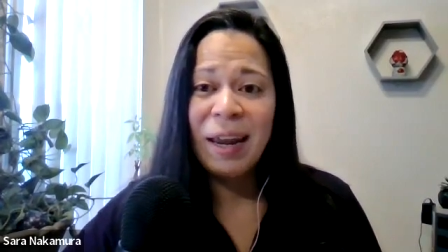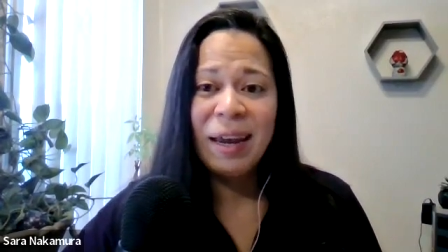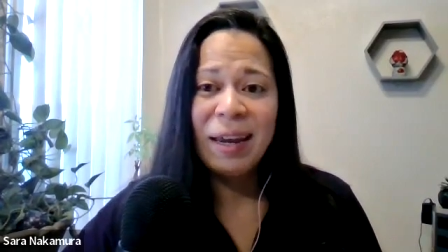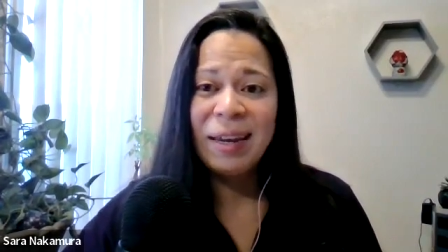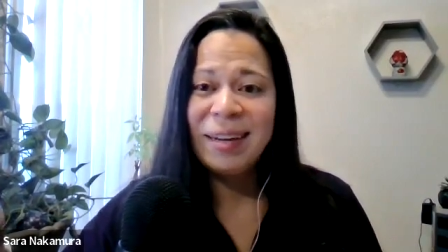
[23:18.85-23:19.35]

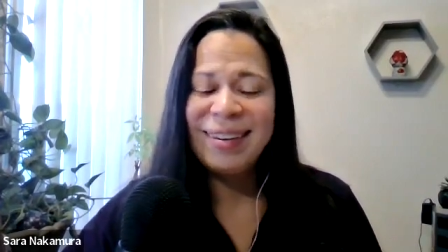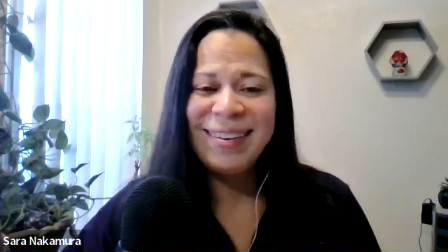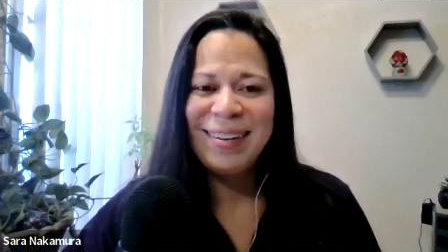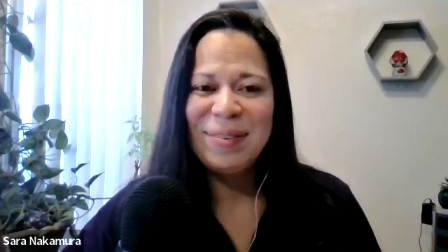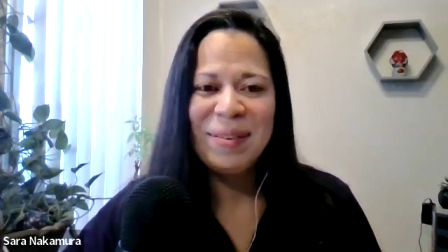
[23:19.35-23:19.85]

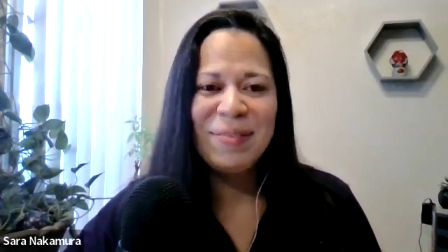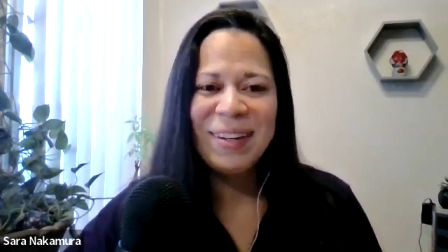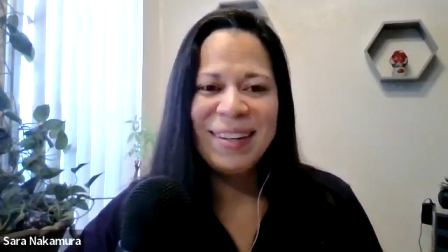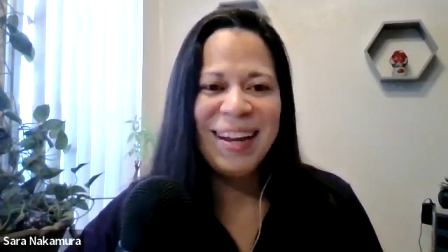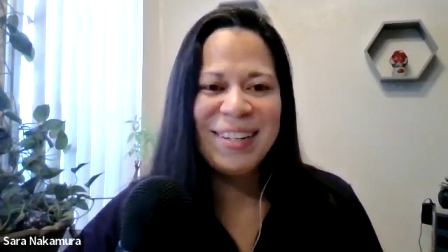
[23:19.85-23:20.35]

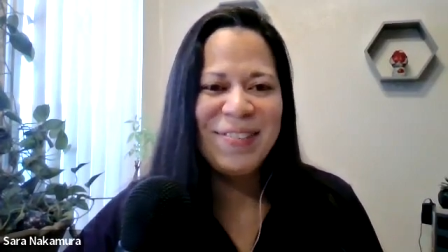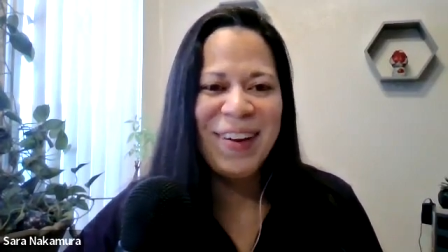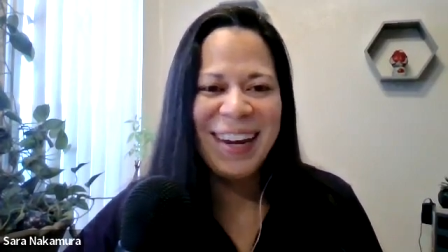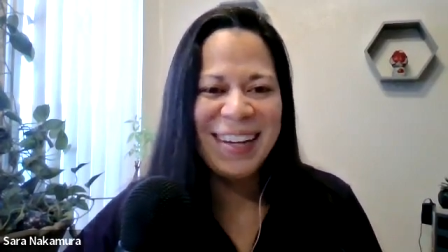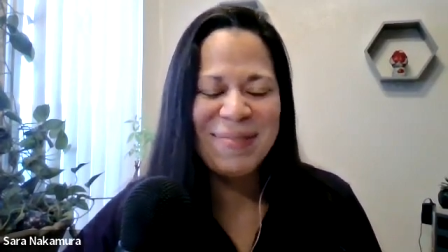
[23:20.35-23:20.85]
Living in Las
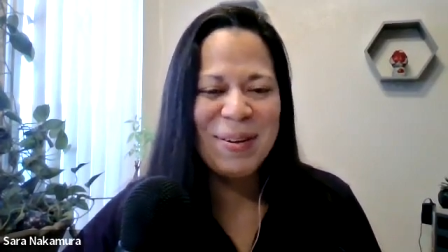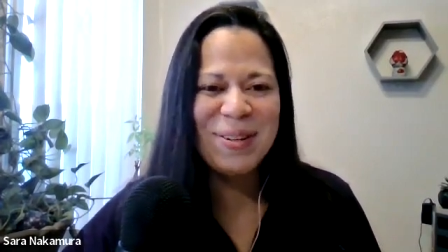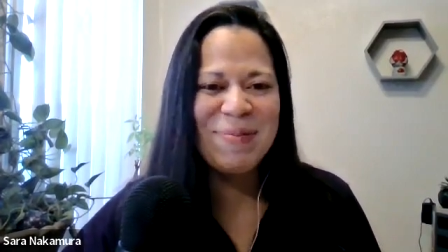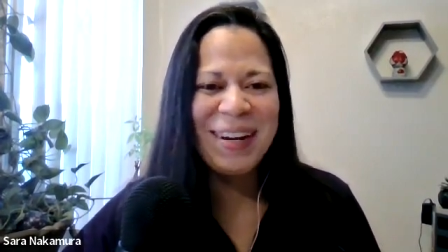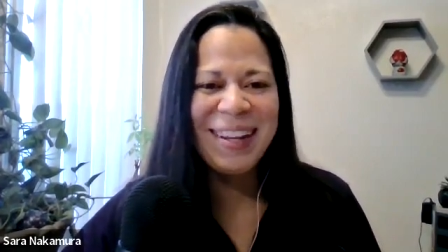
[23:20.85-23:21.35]
Vegas
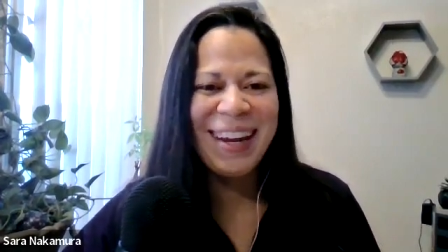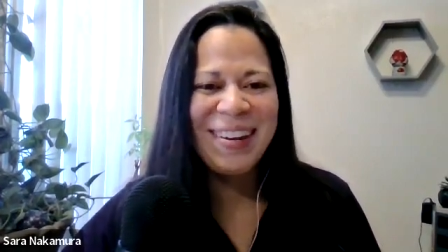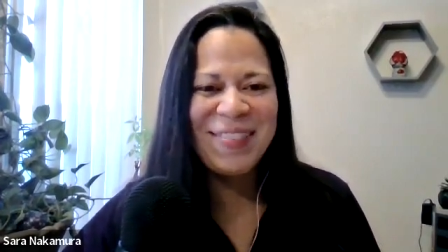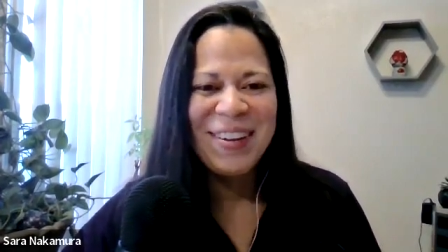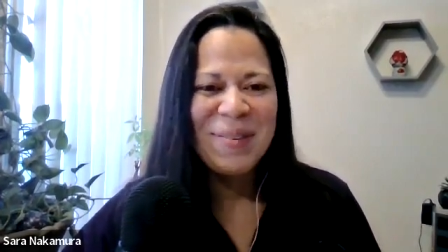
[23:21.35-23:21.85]
most of my
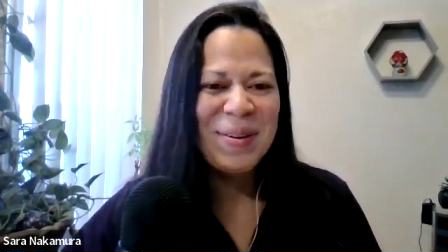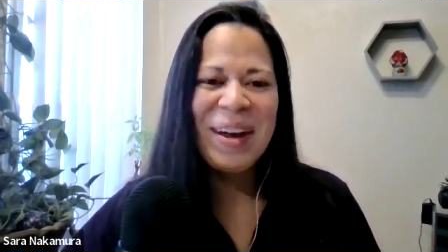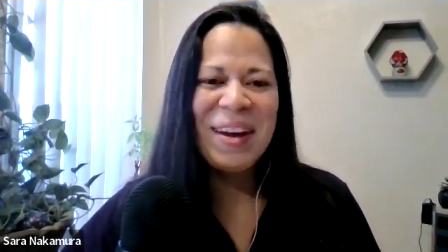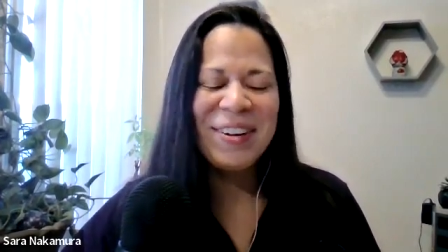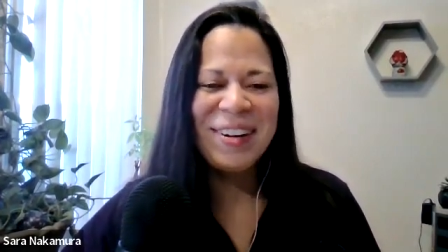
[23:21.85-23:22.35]
life, we don't
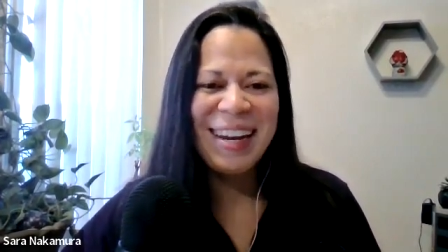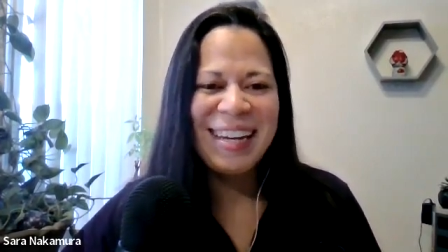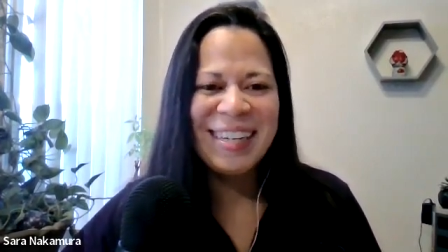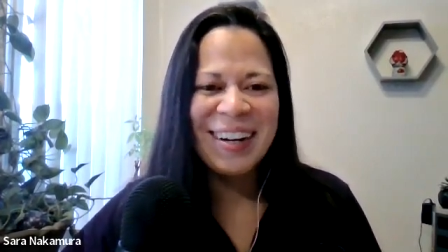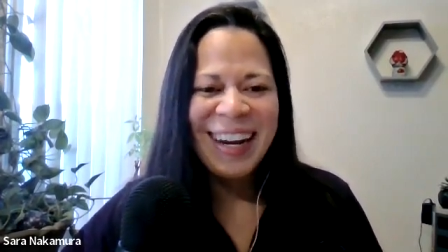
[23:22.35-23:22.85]
have
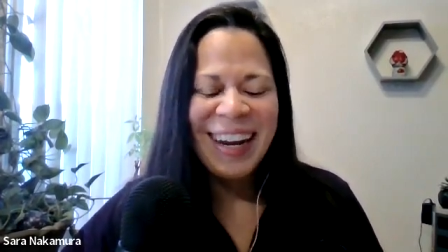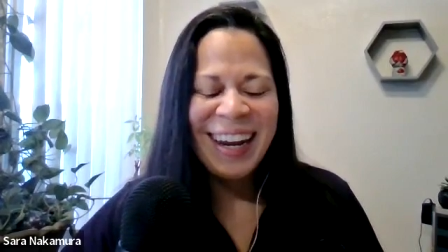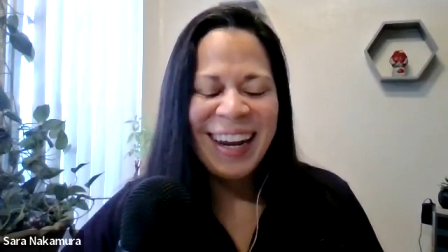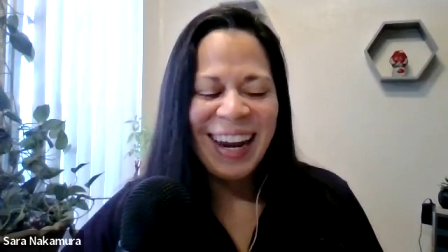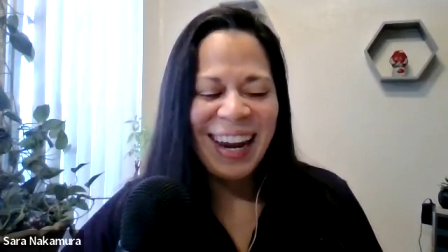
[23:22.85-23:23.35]
hurricanes here,
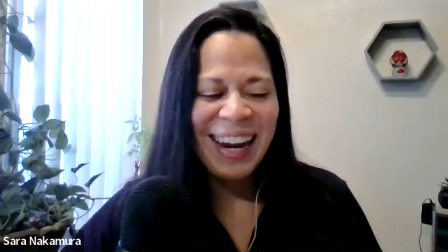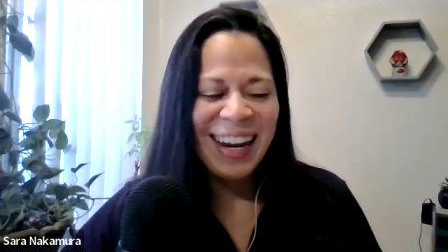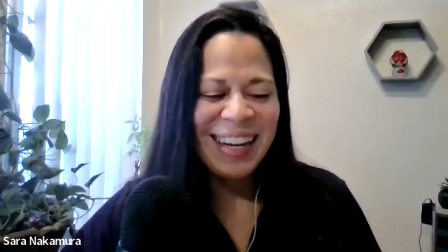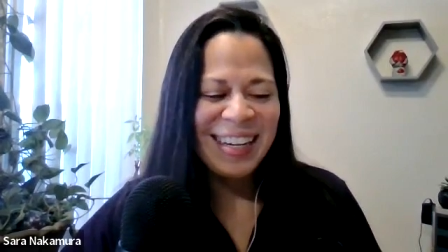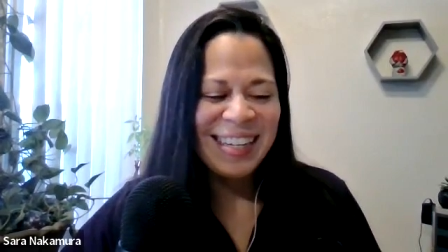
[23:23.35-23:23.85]

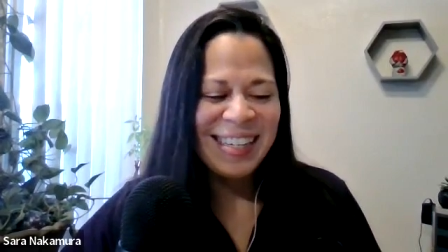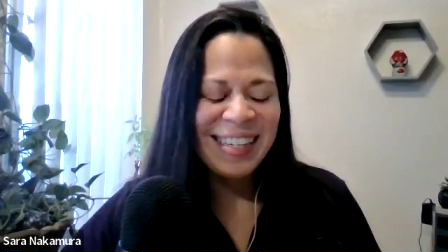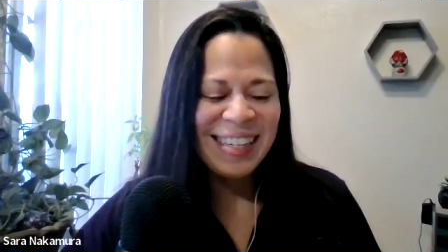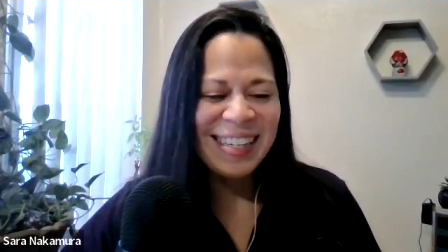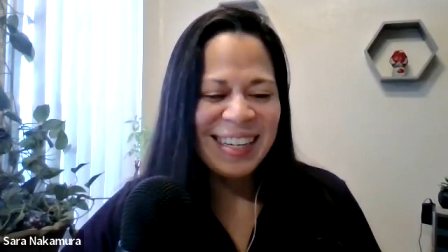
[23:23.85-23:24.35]
and